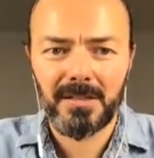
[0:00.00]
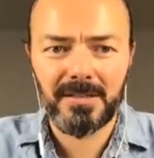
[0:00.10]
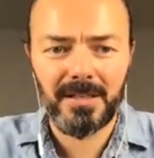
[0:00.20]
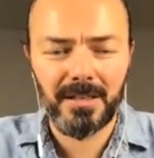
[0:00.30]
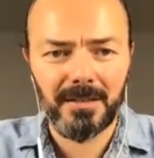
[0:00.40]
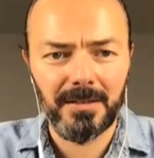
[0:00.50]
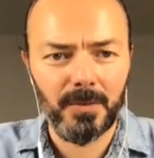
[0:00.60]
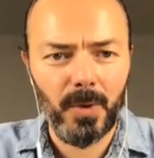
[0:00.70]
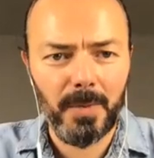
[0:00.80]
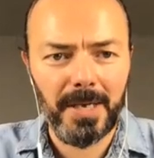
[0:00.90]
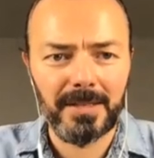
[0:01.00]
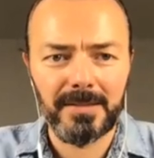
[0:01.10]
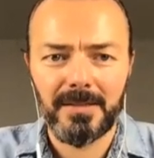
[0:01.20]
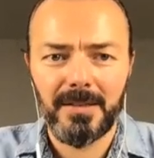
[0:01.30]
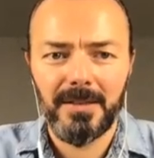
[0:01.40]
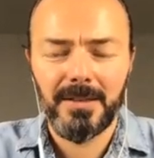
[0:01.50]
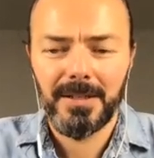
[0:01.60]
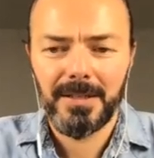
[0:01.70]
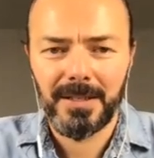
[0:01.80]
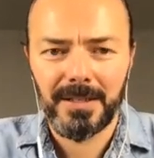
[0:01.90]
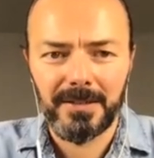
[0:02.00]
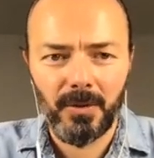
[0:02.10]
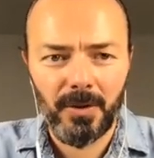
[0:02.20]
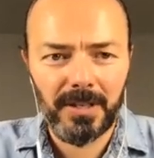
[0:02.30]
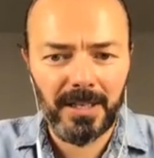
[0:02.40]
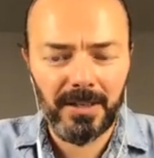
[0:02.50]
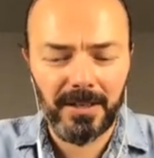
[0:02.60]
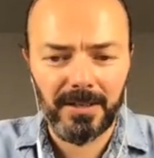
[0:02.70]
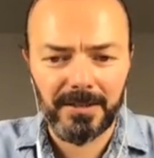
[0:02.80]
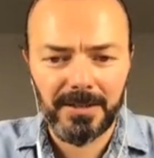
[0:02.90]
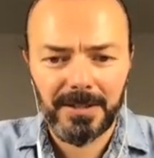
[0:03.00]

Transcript: WebEx, and all the other